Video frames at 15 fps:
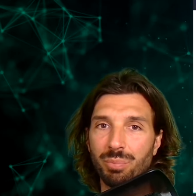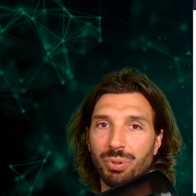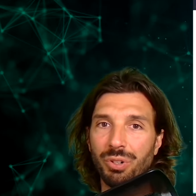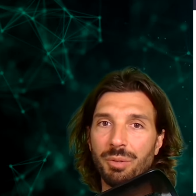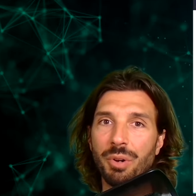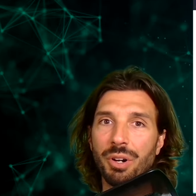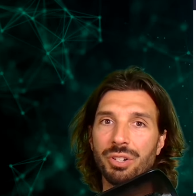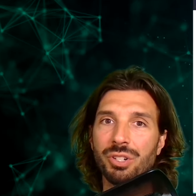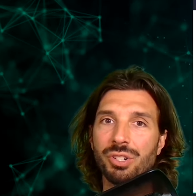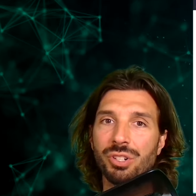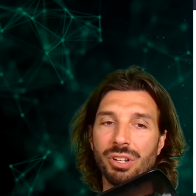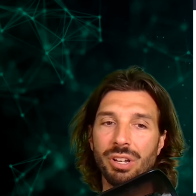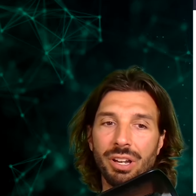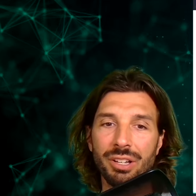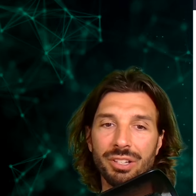pretty
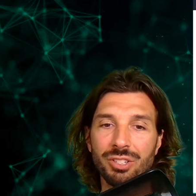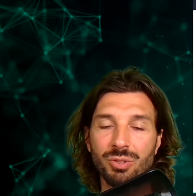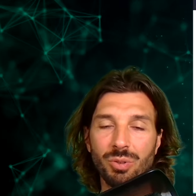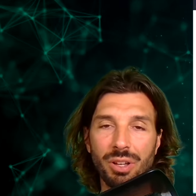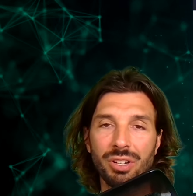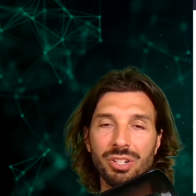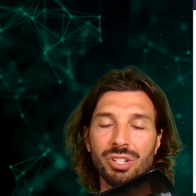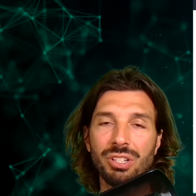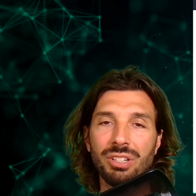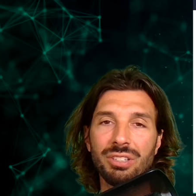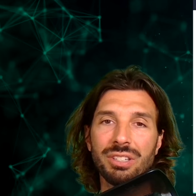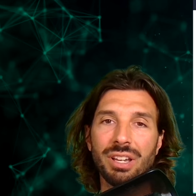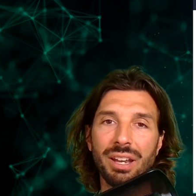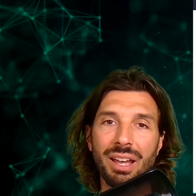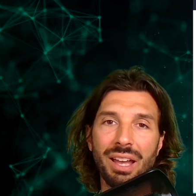much uh,
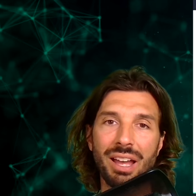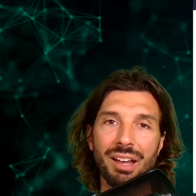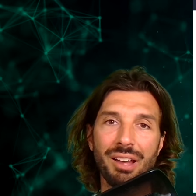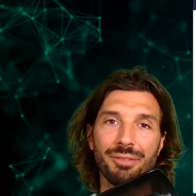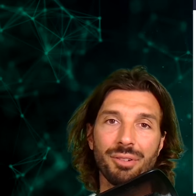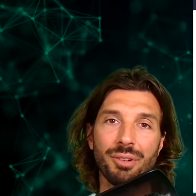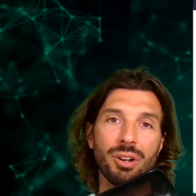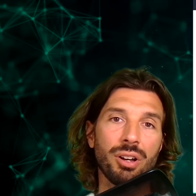strategies that have